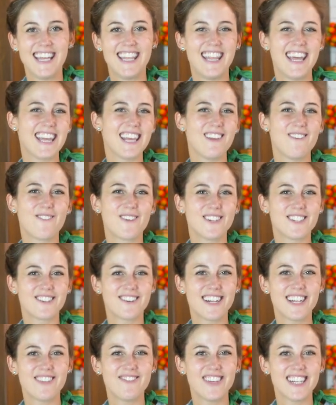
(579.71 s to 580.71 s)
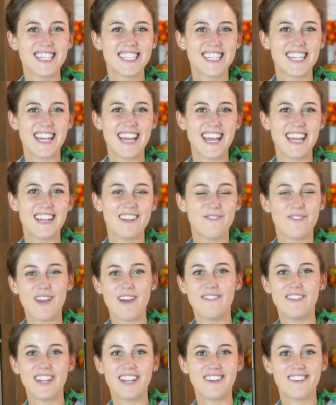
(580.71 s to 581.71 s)
Thank you for joining me today, and if you
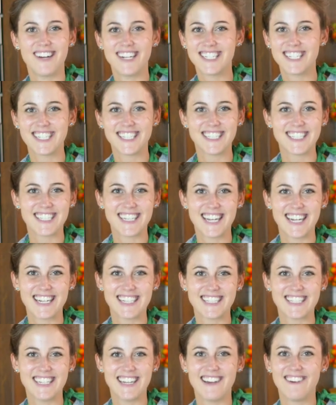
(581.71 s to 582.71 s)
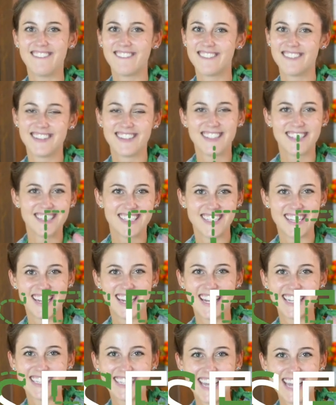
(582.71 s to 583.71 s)
have any questions, let us know. See you
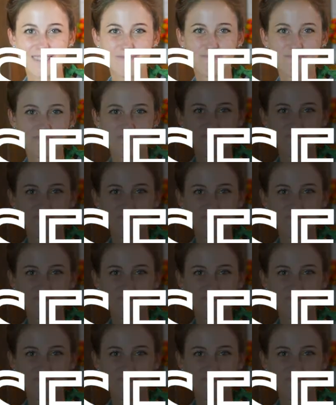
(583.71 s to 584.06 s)
next time.